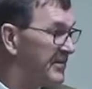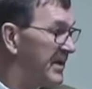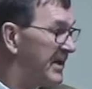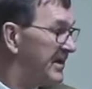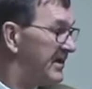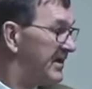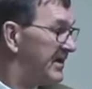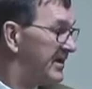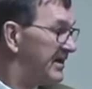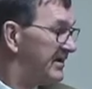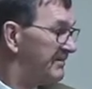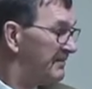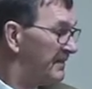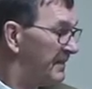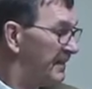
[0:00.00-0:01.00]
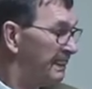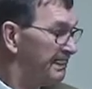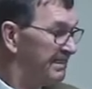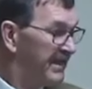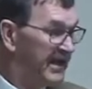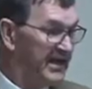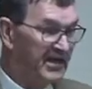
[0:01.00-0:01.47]
been,
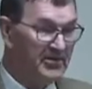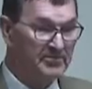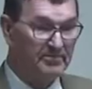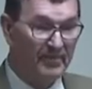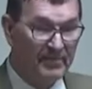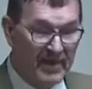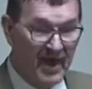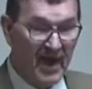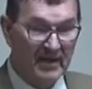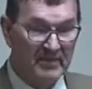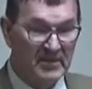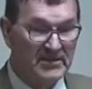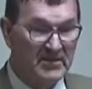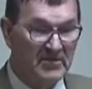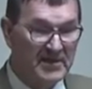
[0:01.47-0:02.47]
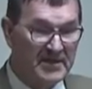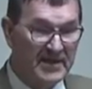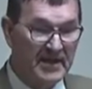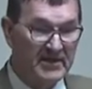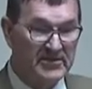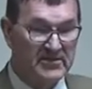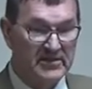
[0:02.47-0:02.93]
you know, God must have went
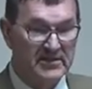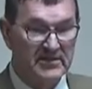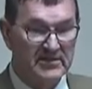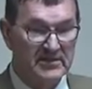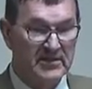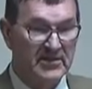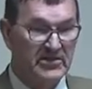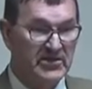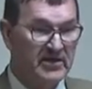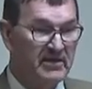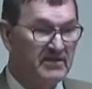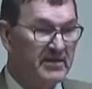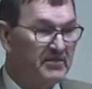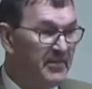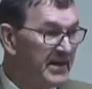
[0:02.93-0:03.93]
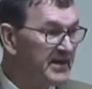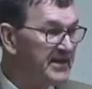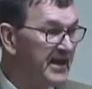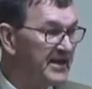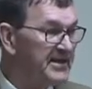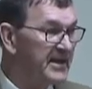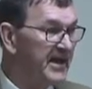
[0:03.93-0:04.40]
down to the gym and picked
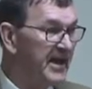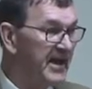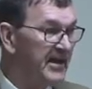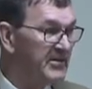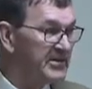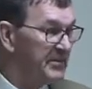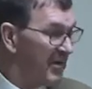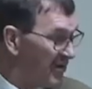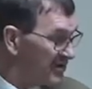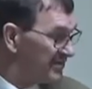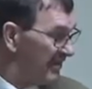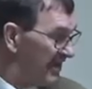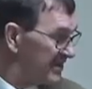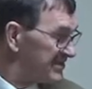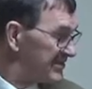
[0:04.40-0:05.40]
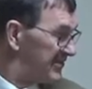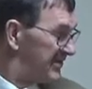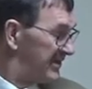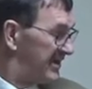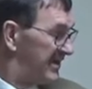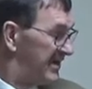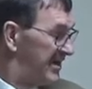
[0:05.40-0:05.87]
out the guy with the most muscle
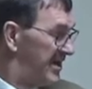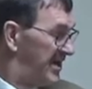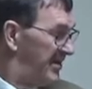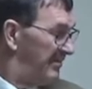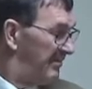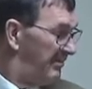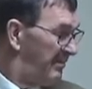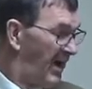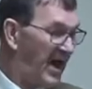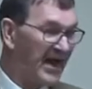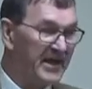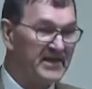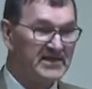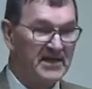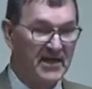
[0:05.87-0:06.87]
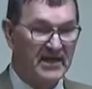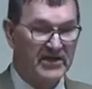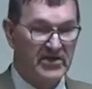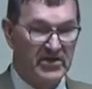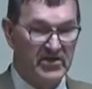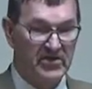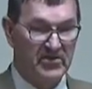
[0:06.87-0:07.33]
and the highest
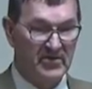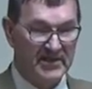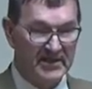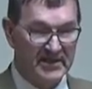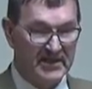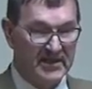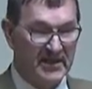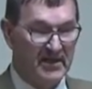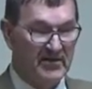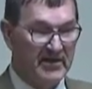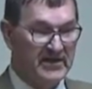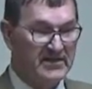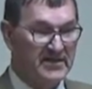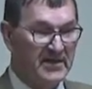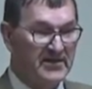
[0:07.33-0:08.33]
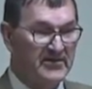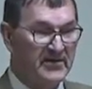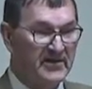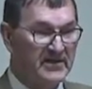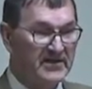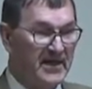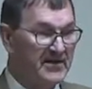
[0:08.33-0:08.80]
IQ and, you know, et
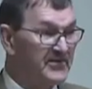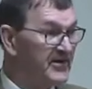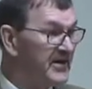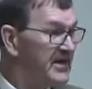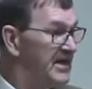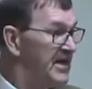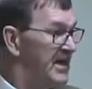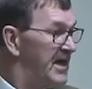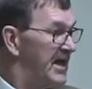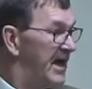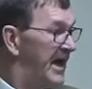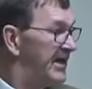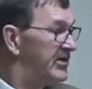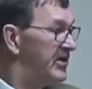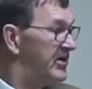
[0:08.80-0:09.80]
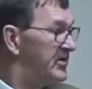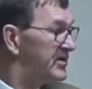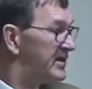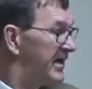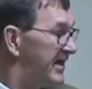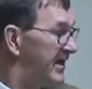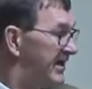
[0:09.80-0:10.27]
cetera, and
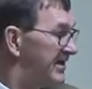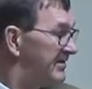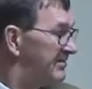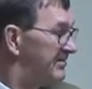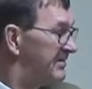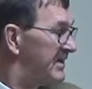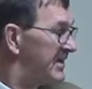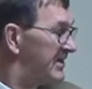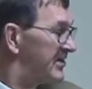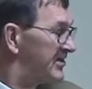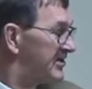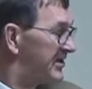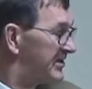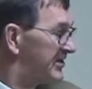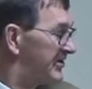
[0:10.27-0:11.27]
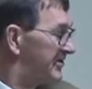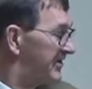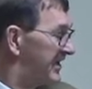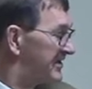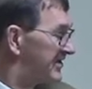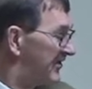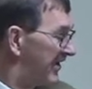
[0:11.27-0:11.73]
used him to do
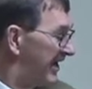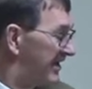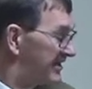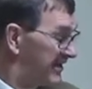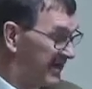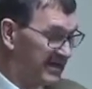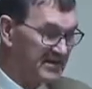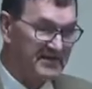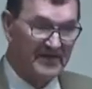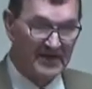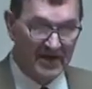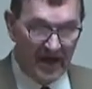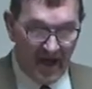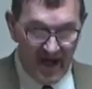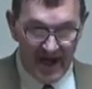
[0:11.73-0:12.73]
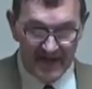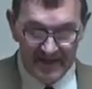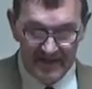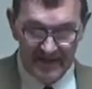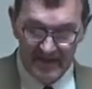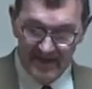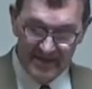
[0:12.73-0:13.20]
these great things for God.
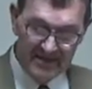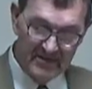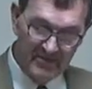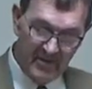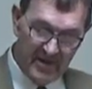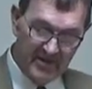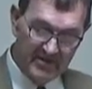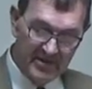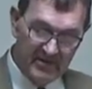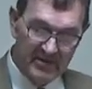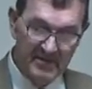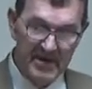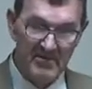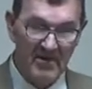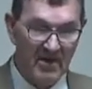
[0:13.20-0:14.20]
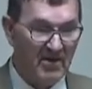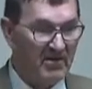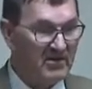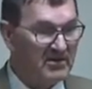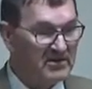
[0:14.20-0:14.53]
Well, you would be wrong.